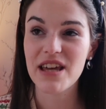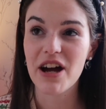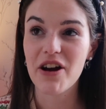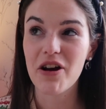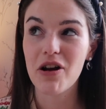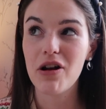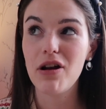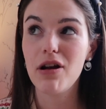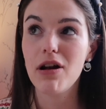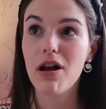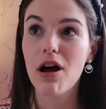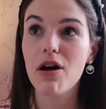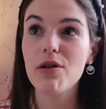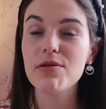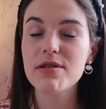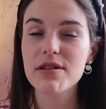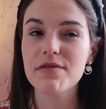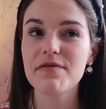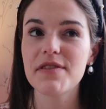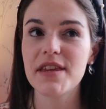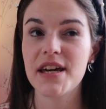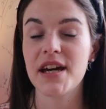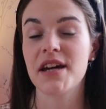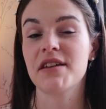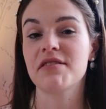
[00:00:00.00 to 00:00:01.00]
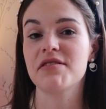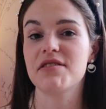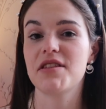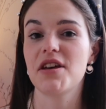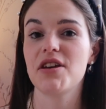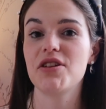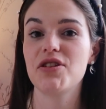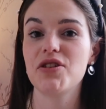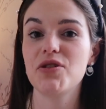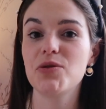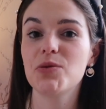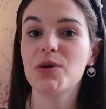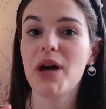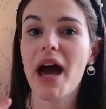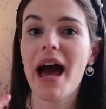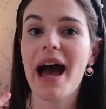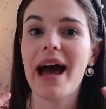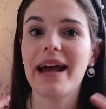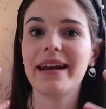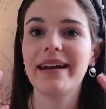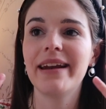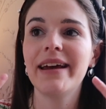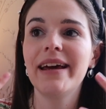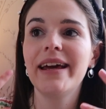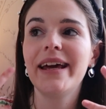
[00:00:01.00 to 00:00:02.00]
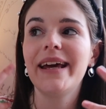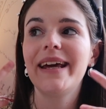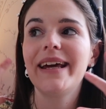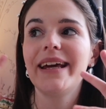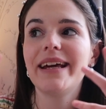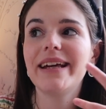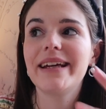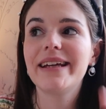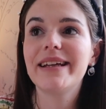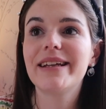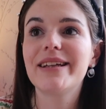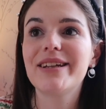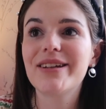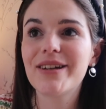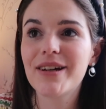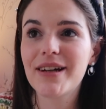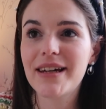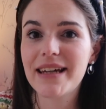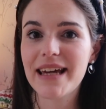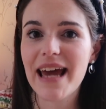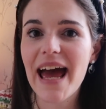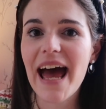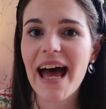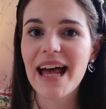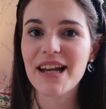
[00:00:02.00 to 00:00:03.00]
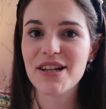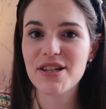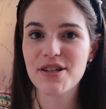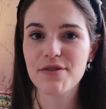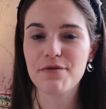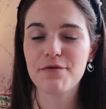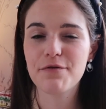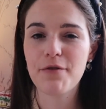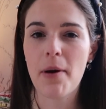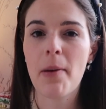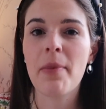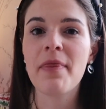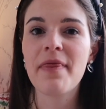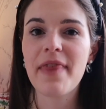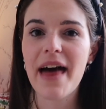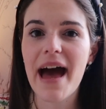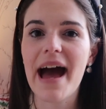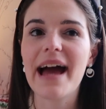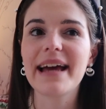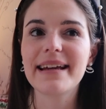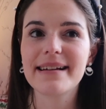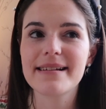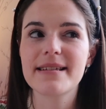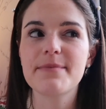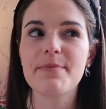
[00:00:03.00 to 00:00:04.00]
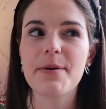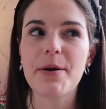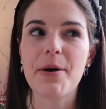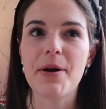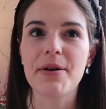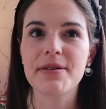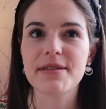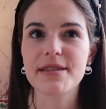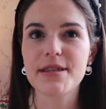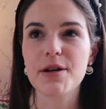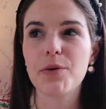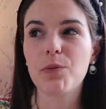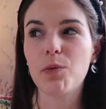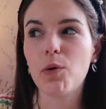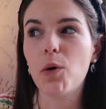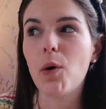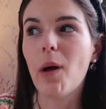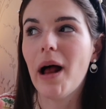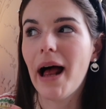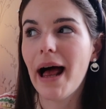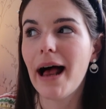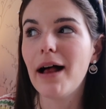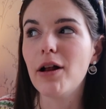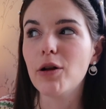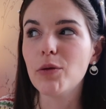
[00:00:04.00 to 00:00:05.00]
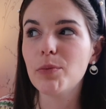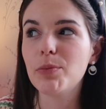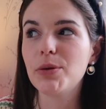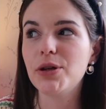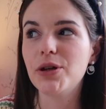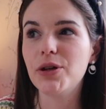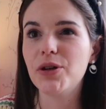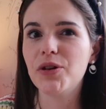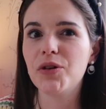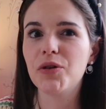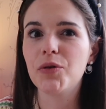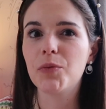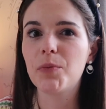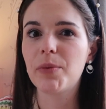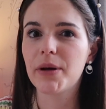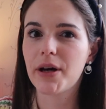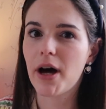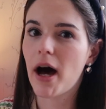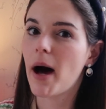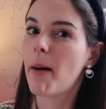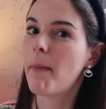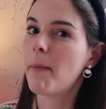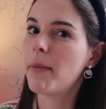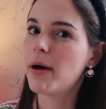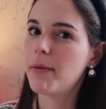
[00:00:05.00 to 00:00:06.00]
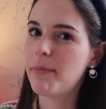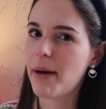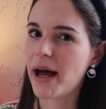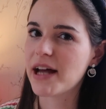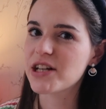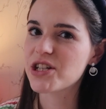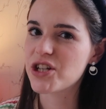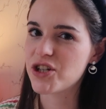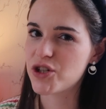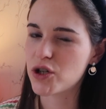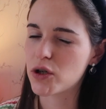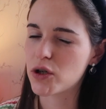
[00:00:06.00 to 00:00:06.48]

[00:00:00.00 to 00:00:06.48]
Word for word: There are loads of things that you can get from that experience that will help you become a better